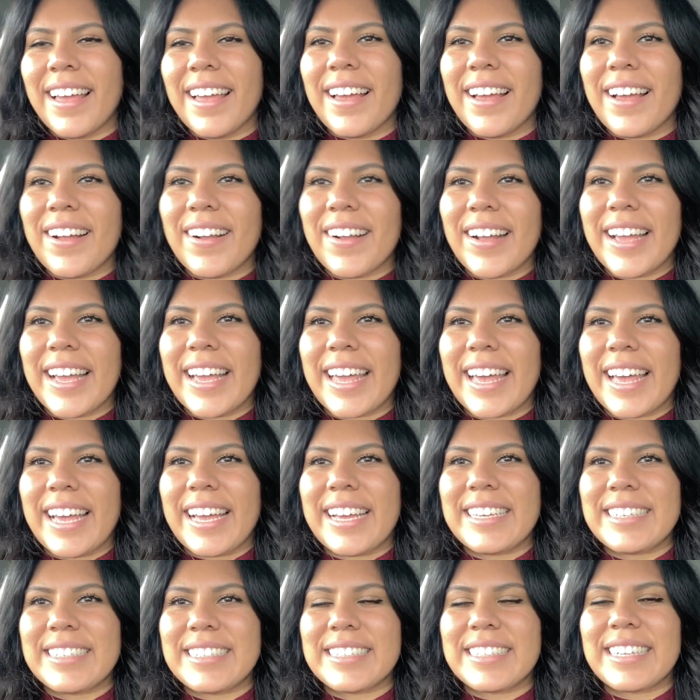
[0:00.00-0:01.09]
Alright
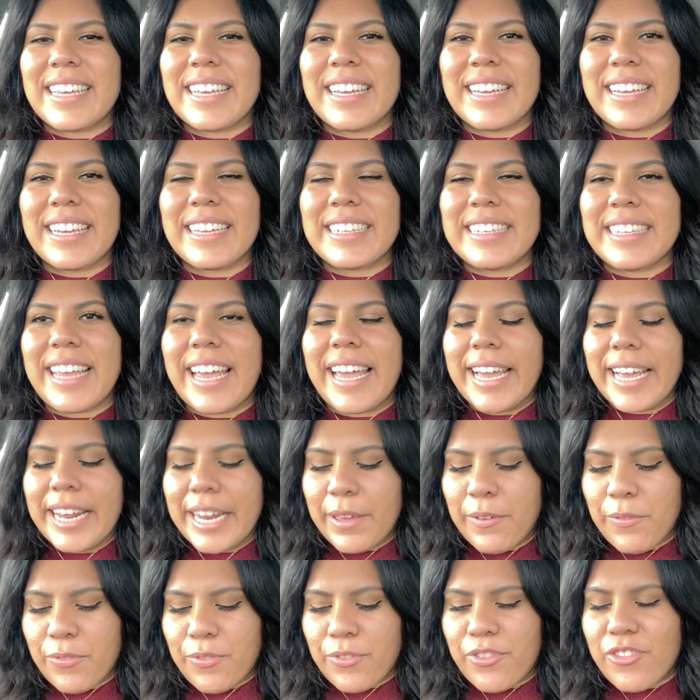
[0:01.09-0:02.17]
guys,
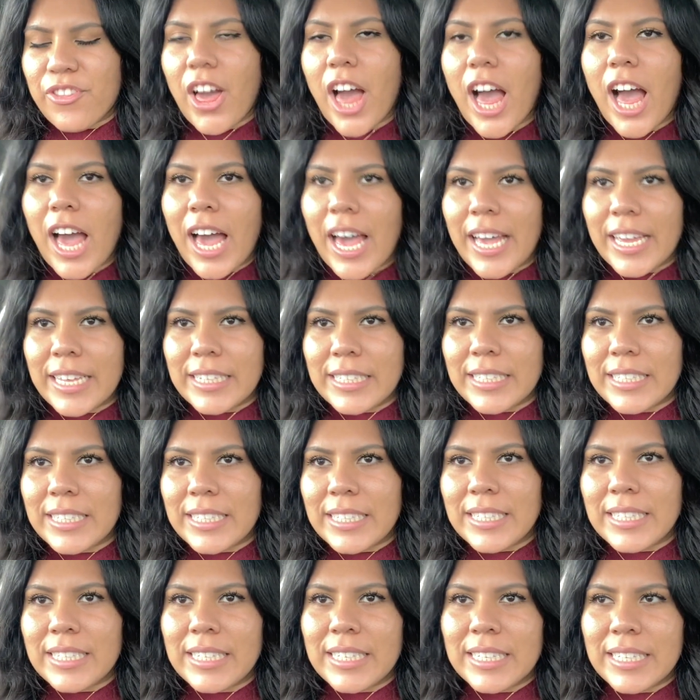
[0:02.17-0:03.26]
negative
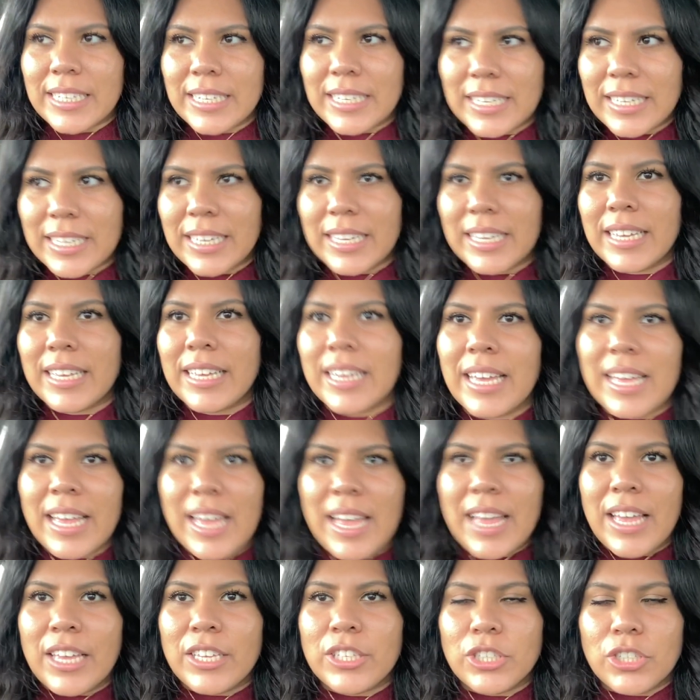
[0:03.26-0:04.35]
thoughts
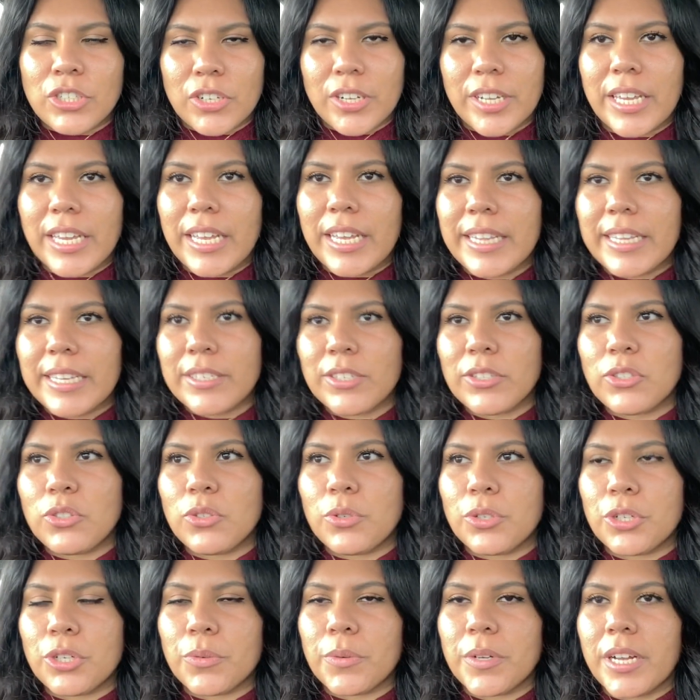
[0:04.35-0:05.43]
during eating
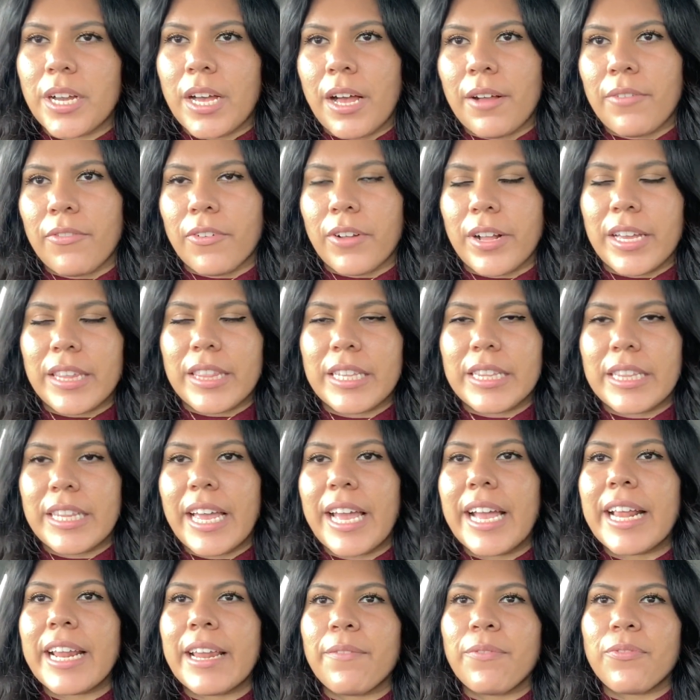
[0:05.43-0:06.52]
disorder recovery. The
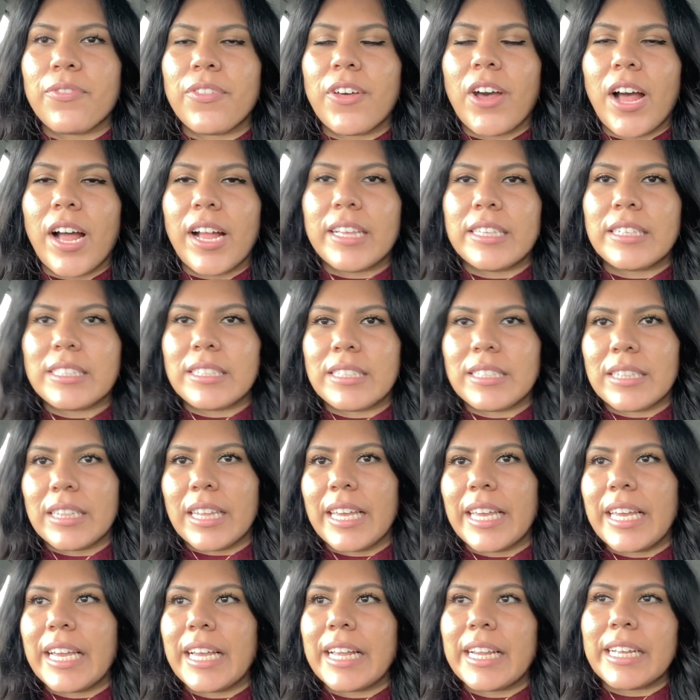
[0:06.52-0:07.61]
negative thoughts,
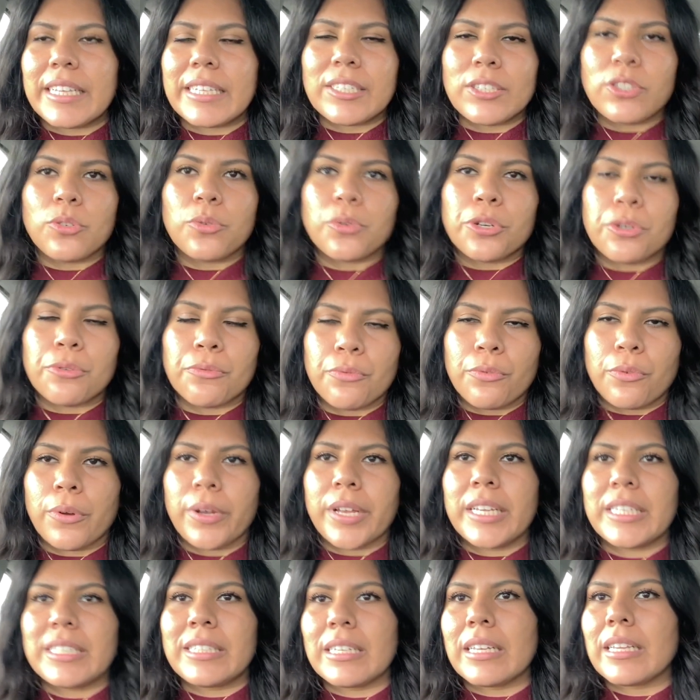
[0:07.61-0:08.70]
the eating disorder
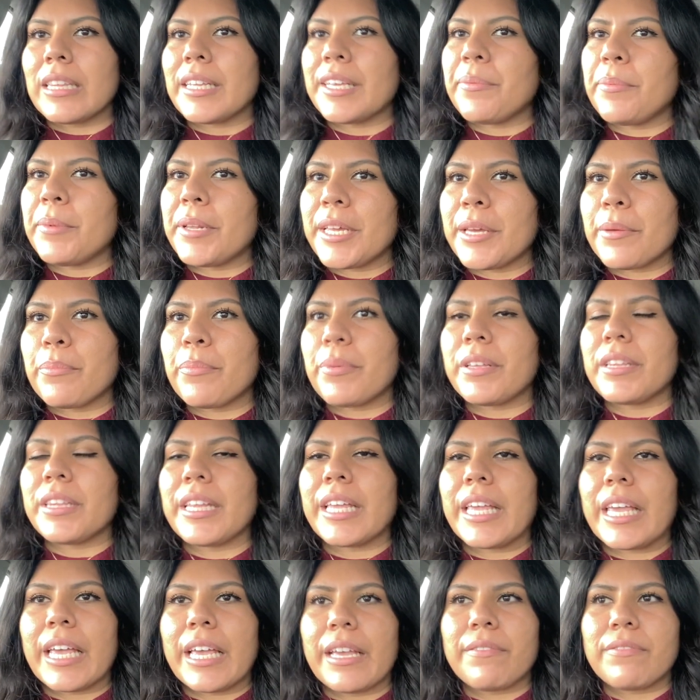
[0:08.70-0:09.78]
voice, limiting
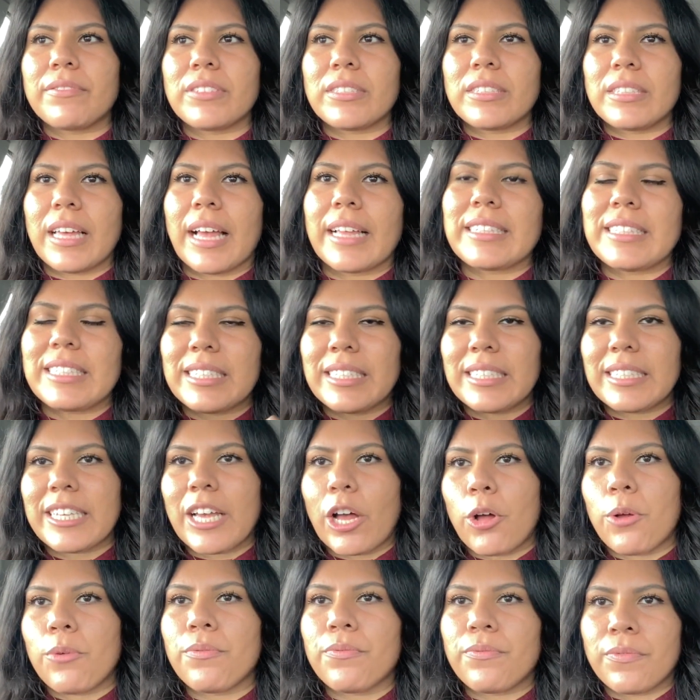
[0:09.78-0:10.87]
beliefs, that
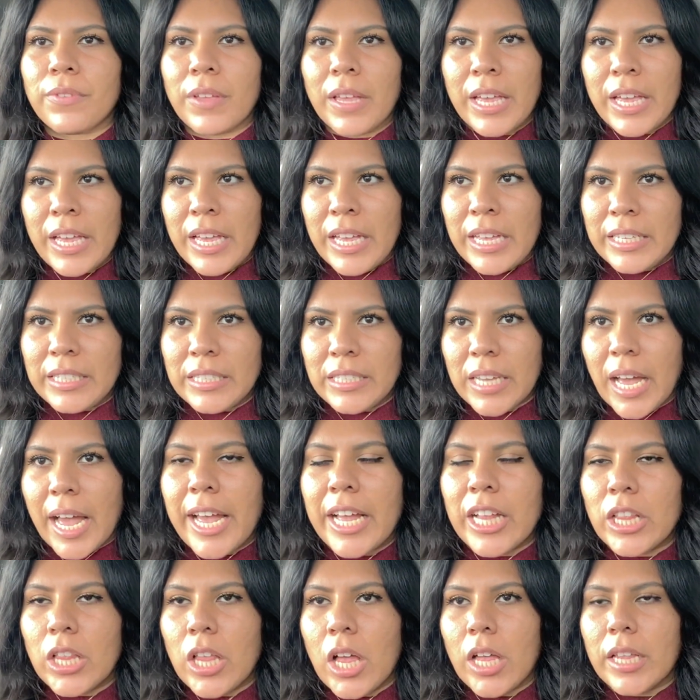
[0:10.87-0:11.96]

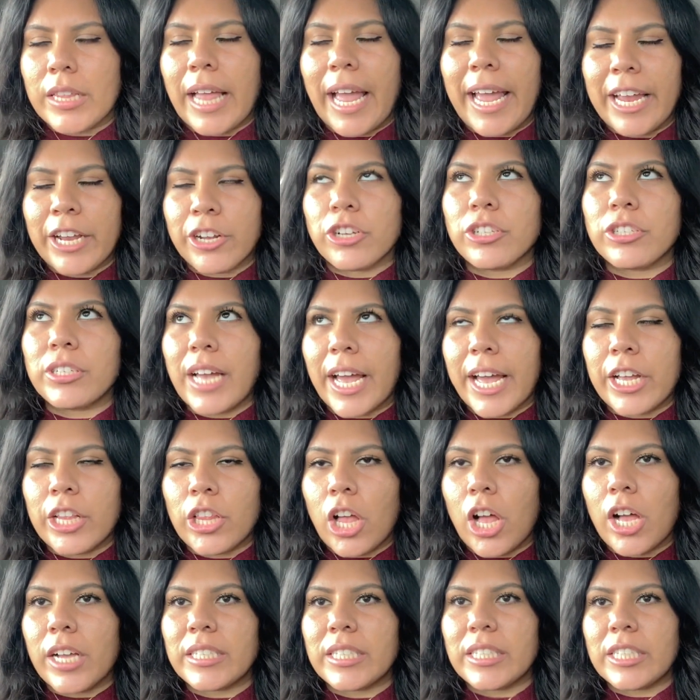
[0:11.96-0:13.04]
self-dialogue, that inner
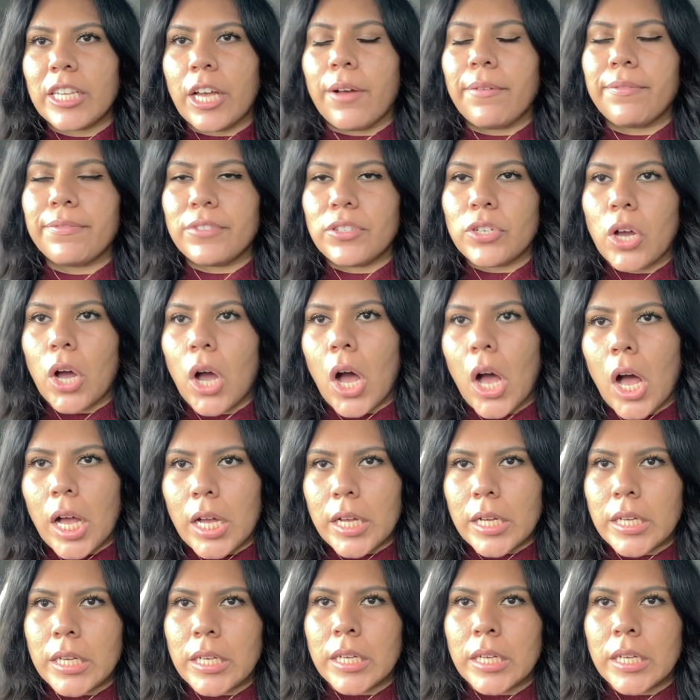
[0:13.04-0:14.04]
dialogue, self-talk